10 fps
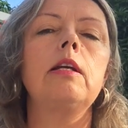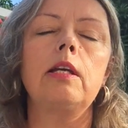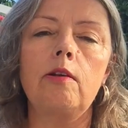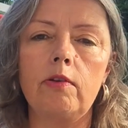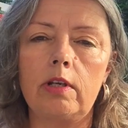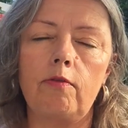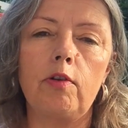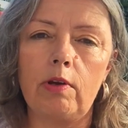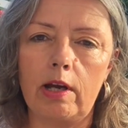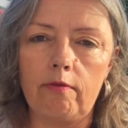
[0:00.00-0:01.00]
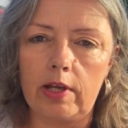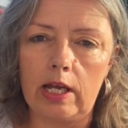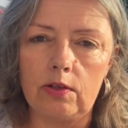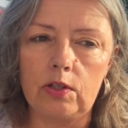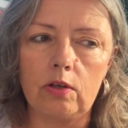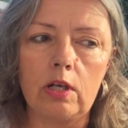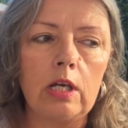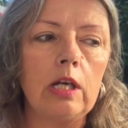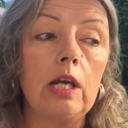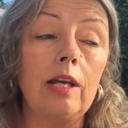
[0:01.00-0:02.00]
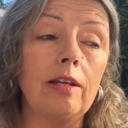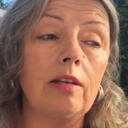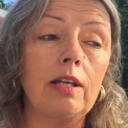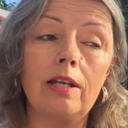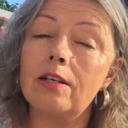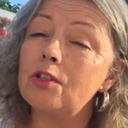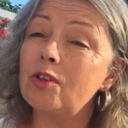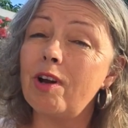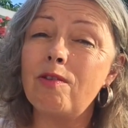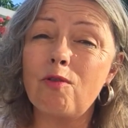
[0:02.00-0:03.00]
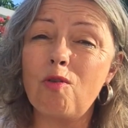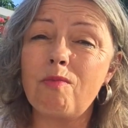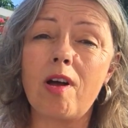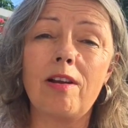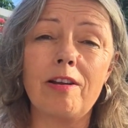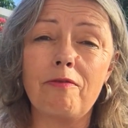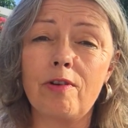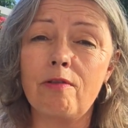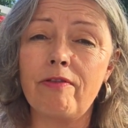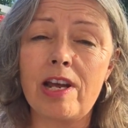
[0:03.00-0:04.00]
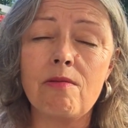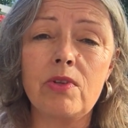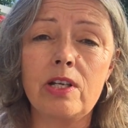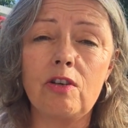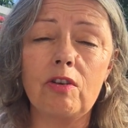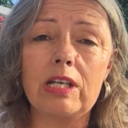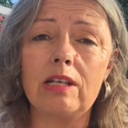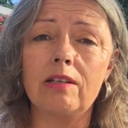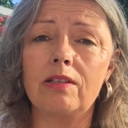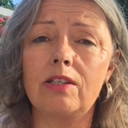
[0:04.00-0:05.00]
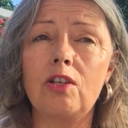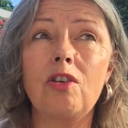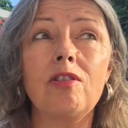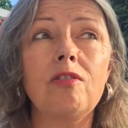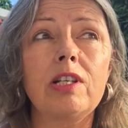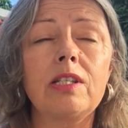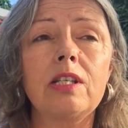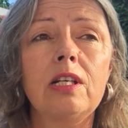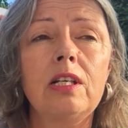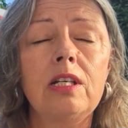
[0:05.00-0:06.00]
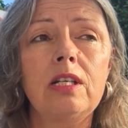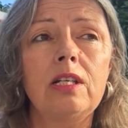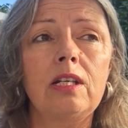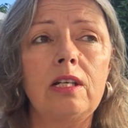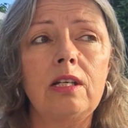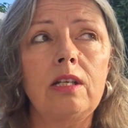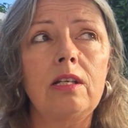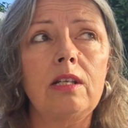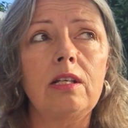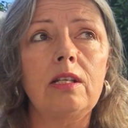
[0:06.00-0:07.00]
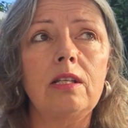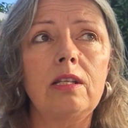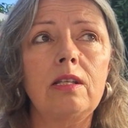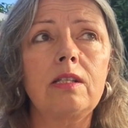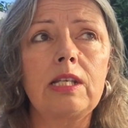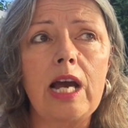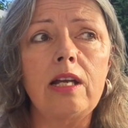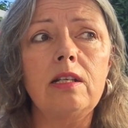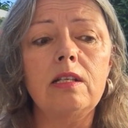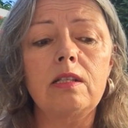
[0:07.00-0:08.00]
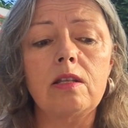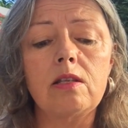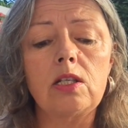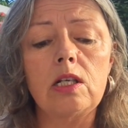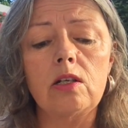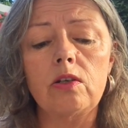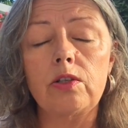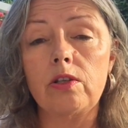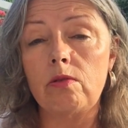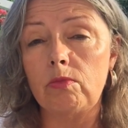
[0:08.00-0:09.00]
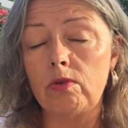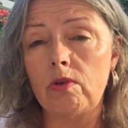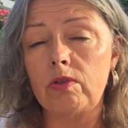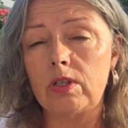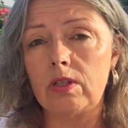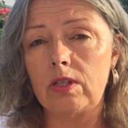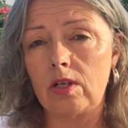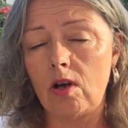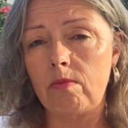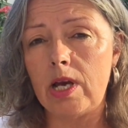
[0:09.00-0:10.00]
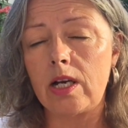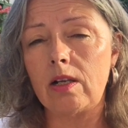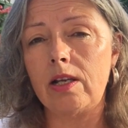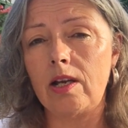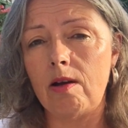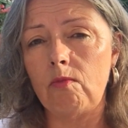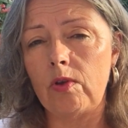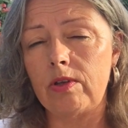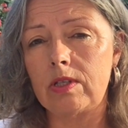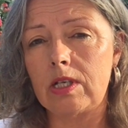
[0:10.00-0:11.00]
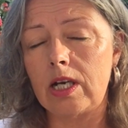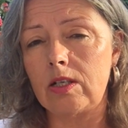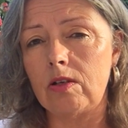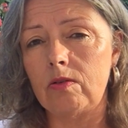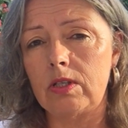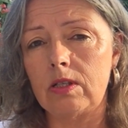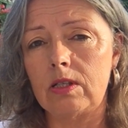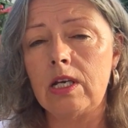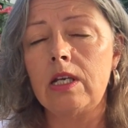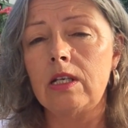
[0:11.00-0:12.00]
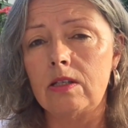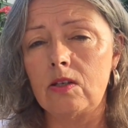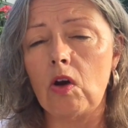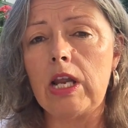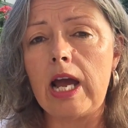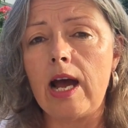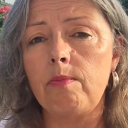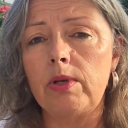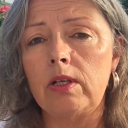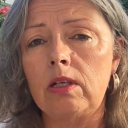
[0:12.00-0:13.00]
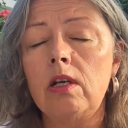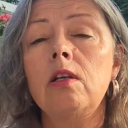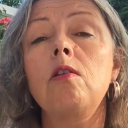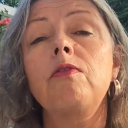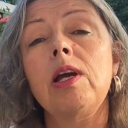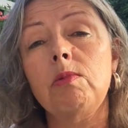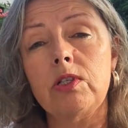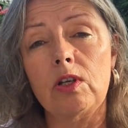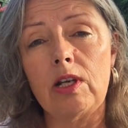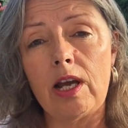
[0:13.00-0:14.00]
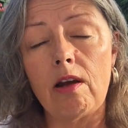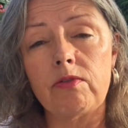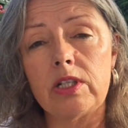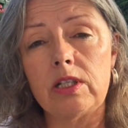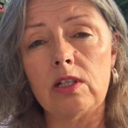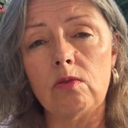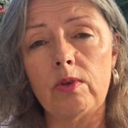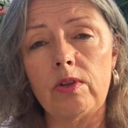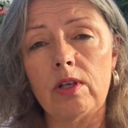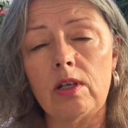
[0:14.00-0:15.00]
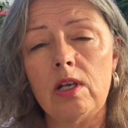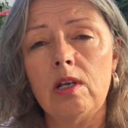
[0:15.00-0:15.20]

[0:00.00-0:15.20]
even if you have cancer. And, and it's great role modeling for your family and your kids. You know, it's, the sadness and the tears and the moroseness that automatically come with this diagnosis is going to happen. Your family's going to have to deal with it.